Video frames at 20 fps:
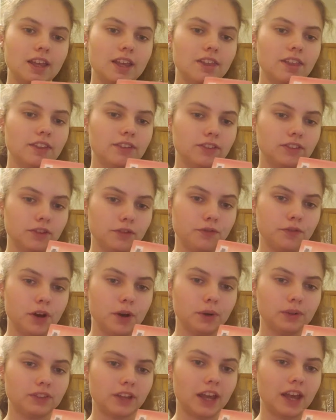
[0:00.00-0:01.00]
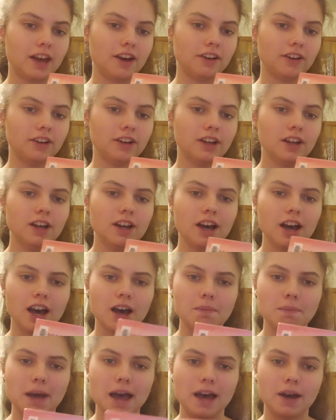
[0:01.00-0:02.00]
This is a folk tale
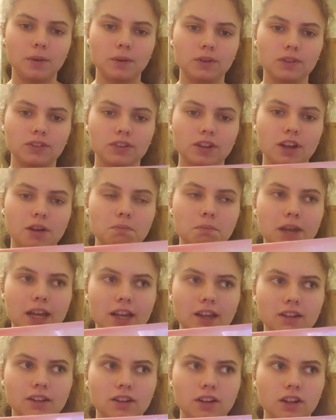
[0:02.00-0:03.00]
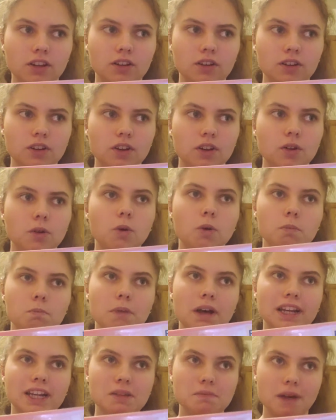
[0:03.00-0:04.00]
about
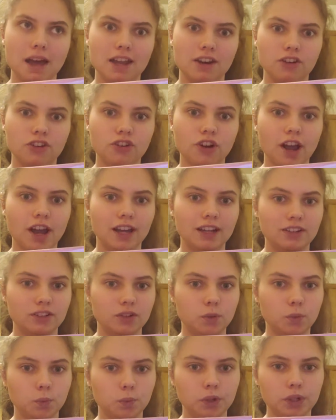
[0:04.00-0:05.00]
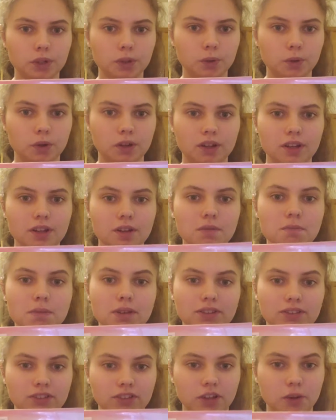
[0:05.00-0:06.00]
many men trying to woo
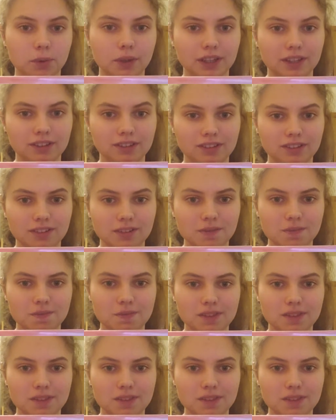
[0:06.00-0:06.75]
Miss Elise,